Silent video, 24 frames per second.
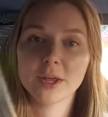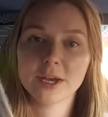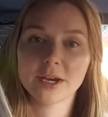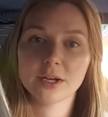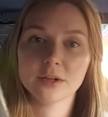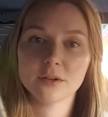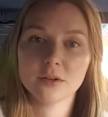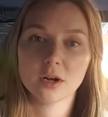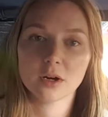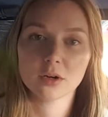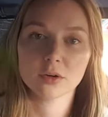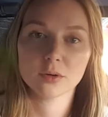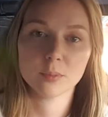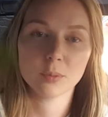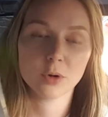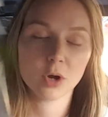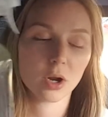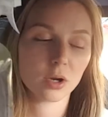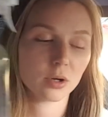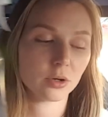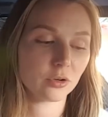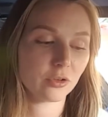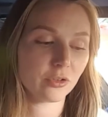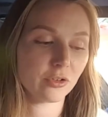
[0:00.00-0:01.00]
like a Dr.
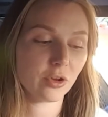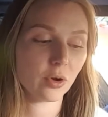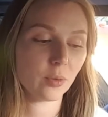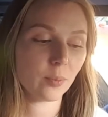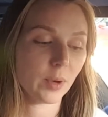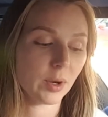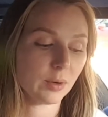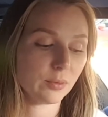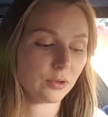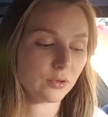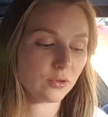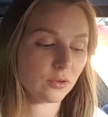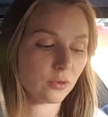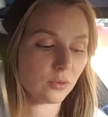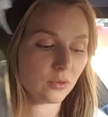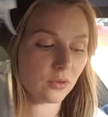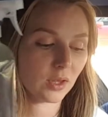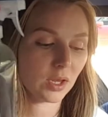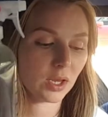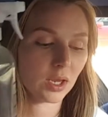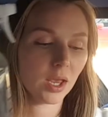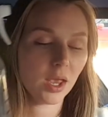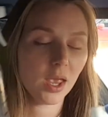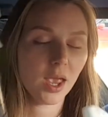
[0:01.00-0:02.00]
Bronner's soap I was
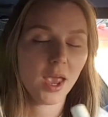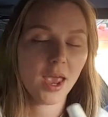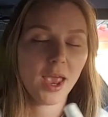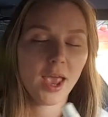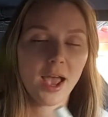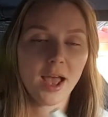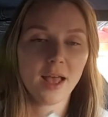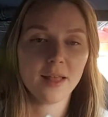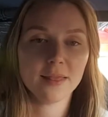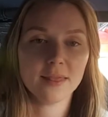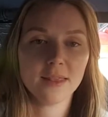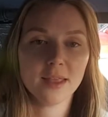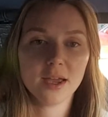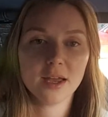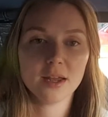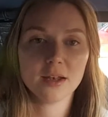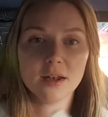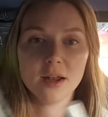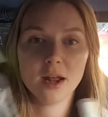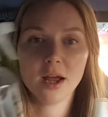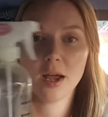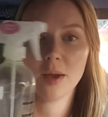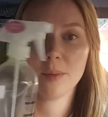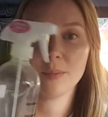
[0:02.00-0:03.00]
using, and
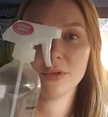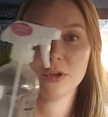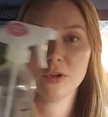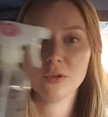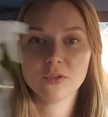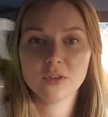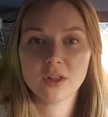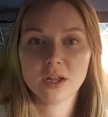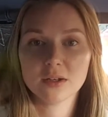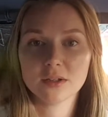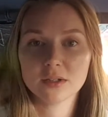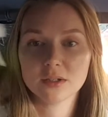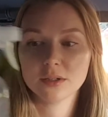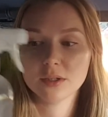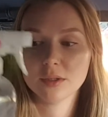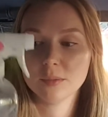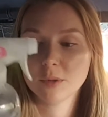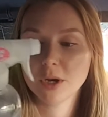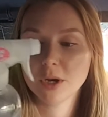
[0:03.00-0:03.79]
then use that to clean